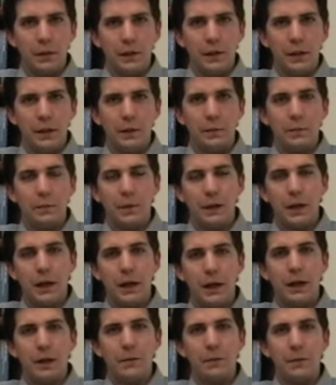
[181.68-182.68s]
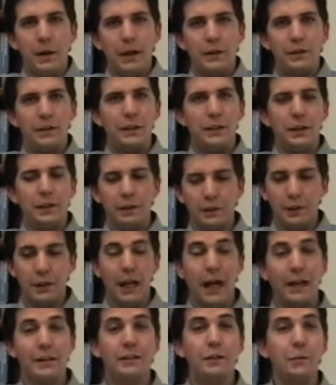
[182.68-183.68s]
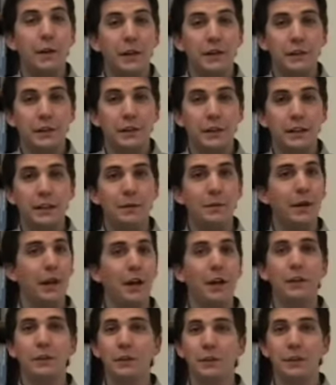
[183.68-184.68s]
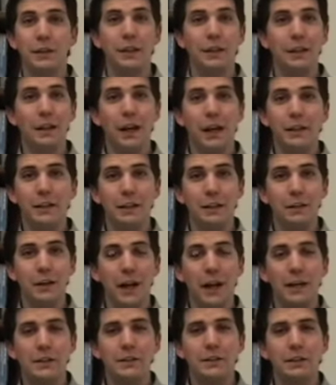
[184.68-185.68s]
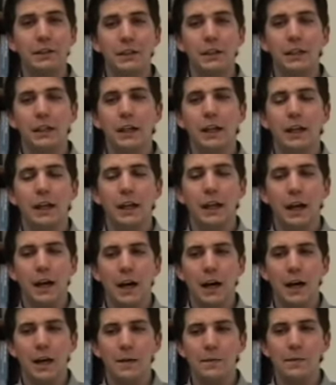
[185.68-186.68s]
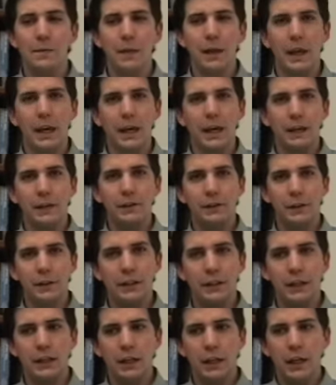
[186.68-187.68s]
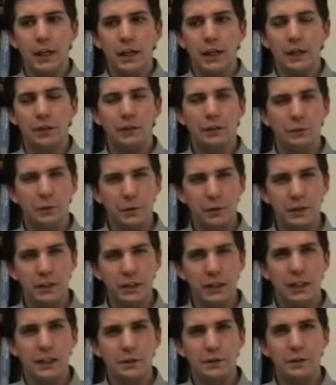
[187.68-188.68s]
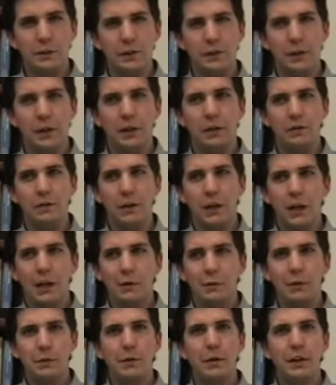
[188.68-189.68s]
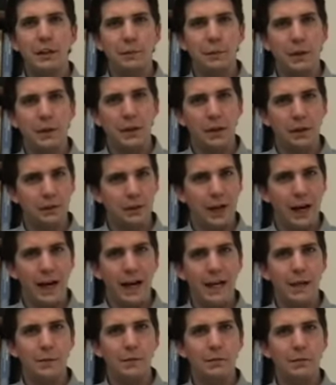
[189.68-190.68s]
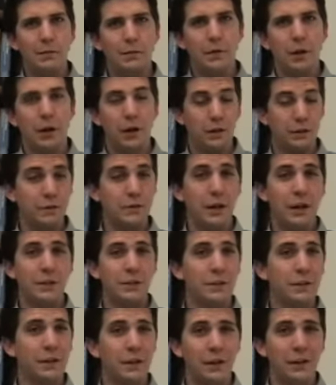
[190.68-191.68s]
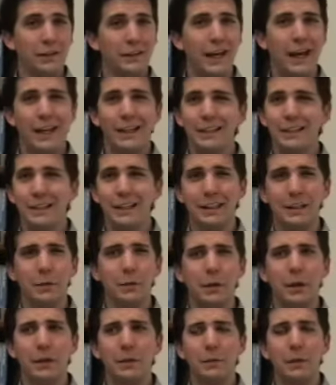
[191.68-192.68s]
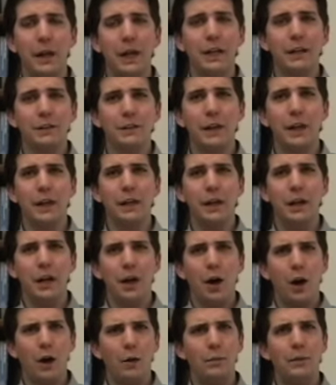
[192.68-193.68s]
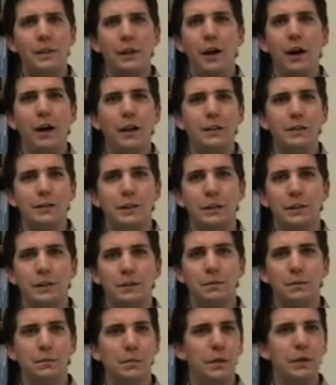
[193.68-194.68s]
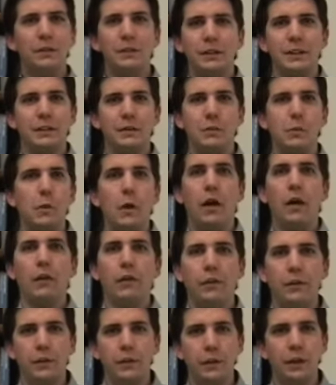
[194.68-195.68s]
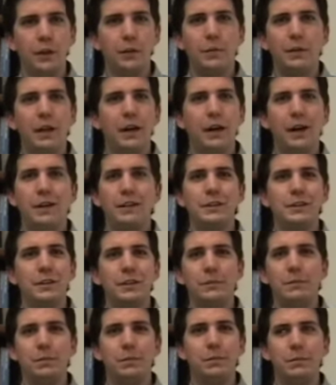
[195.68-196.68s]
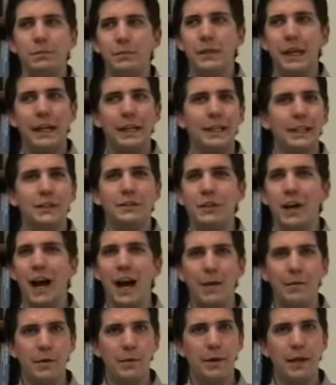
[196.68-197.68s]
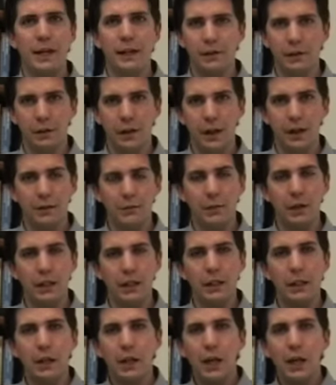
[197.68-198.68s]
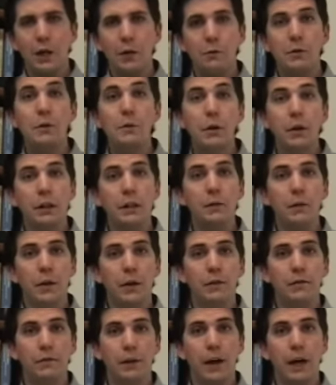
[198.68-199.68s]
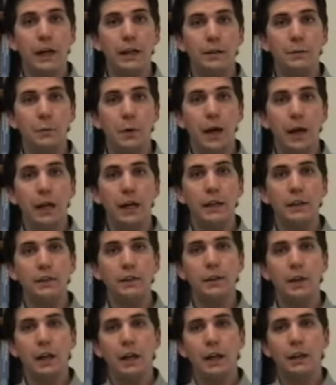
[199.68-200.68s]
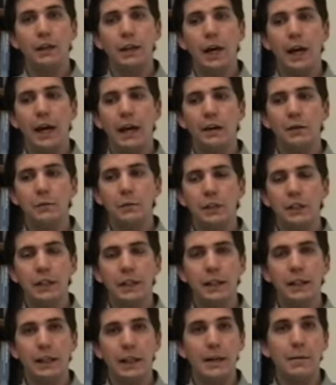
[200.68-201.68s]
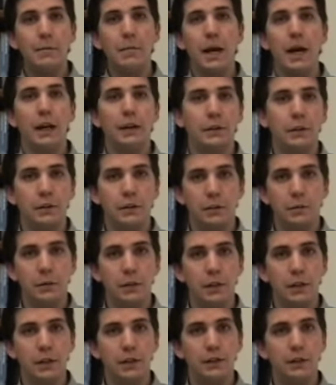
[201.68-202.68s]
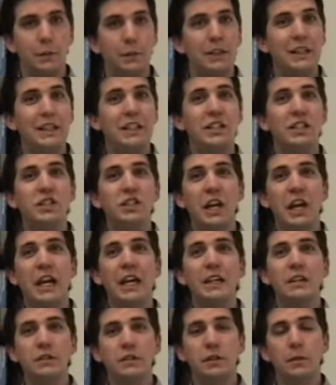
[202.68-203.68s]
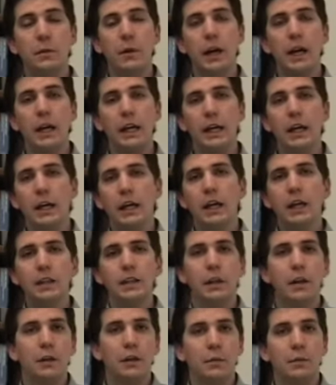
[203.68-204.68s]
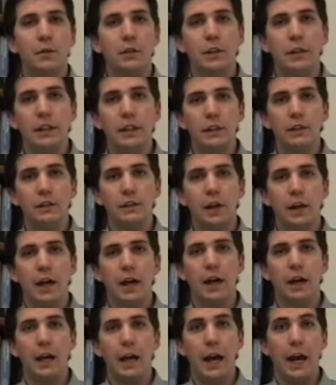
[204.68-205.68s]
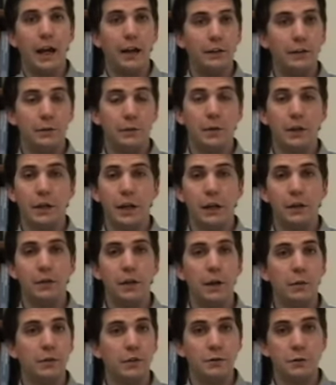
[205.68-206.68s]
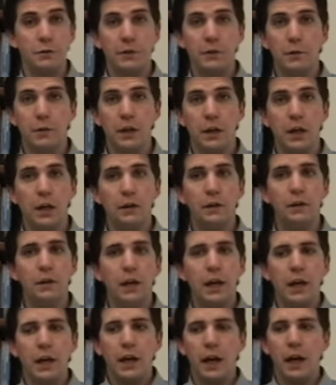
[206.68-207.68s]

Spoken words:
within them. I see this a lot domestically, but I also see it a lot internationally. And I see that there's really an interest of, we want to spend our time, our treasure, and our talent in ways that are beyond just building wealth, beyond just getting a job that pays a lot of money. We really want to find ways that we can impact our communities, that we can change the way that our communities act to one another, how we treat one another,